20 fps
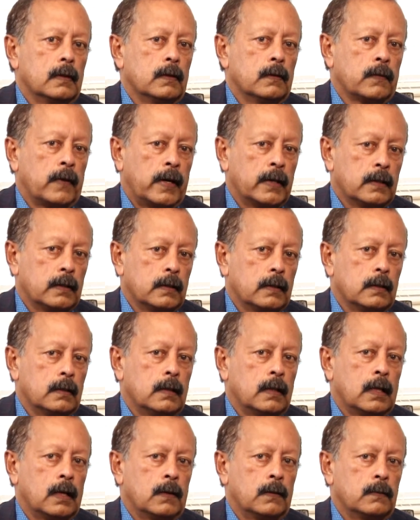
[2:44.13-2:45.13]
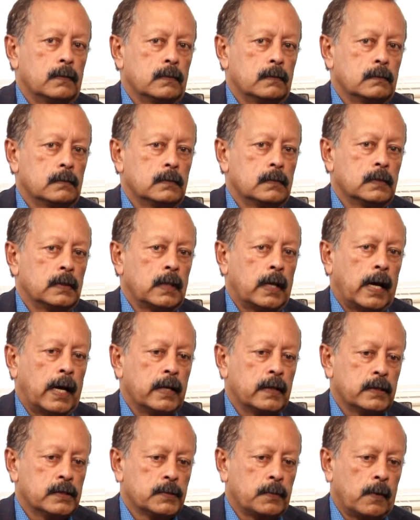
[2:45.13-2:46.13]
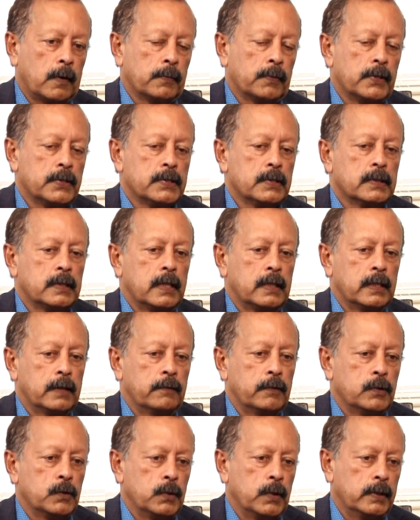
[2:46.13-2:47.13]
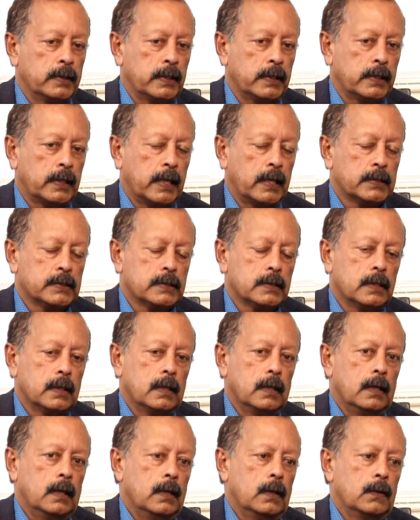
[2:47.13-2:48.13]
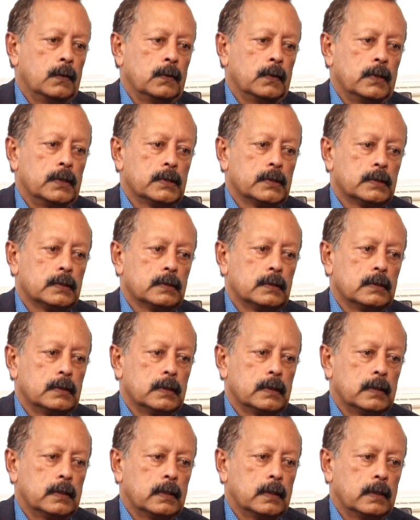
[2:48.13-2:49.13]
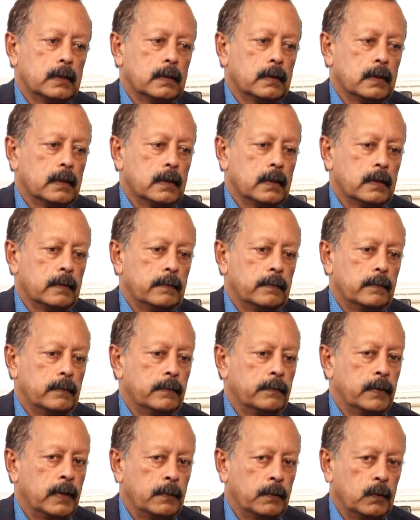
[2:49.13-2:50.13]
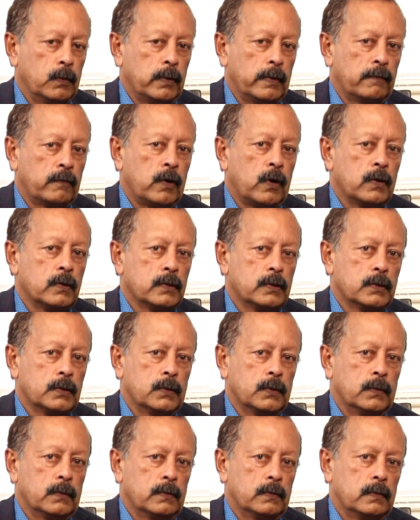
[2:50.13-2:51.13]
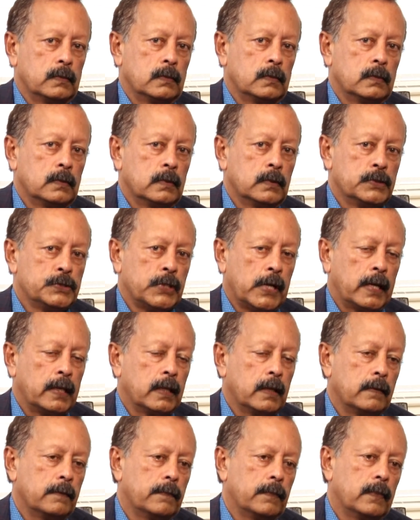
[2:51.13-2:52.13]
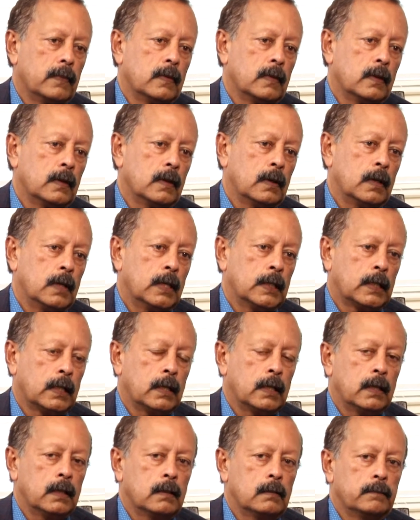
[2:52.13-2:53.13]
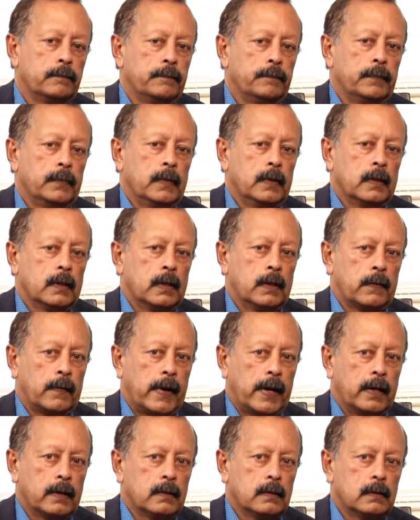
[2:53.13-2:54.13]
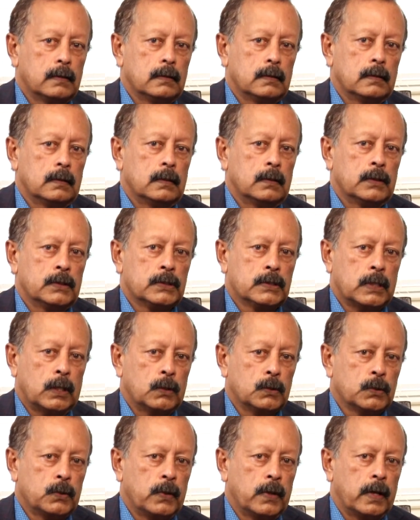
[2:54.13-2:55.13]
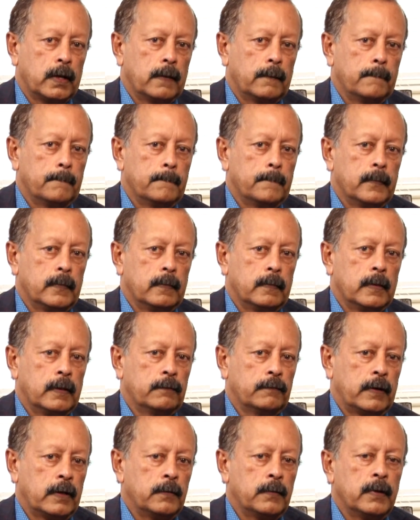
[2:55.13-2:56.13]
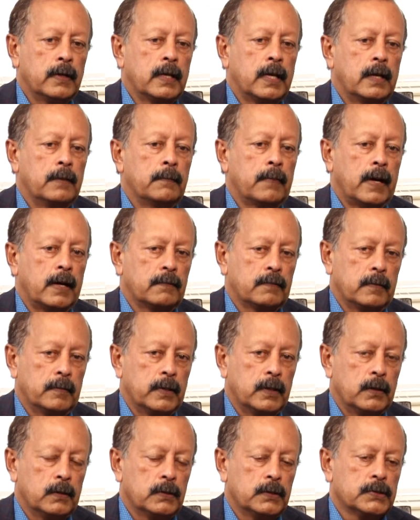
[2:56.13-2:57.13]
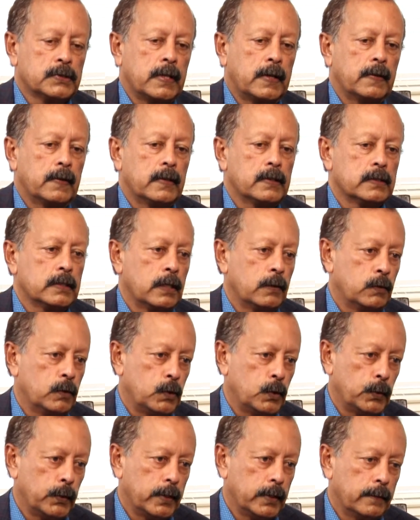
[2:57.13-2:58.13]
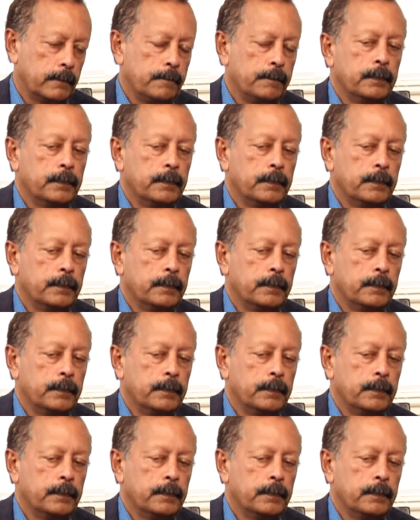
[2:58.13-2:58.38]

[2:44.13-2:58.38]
Right now, the high-risk population that they were doing the test was people who have gone to China, Italy, Iran, South Korea. If anyone came back from any of these countries, they would do it.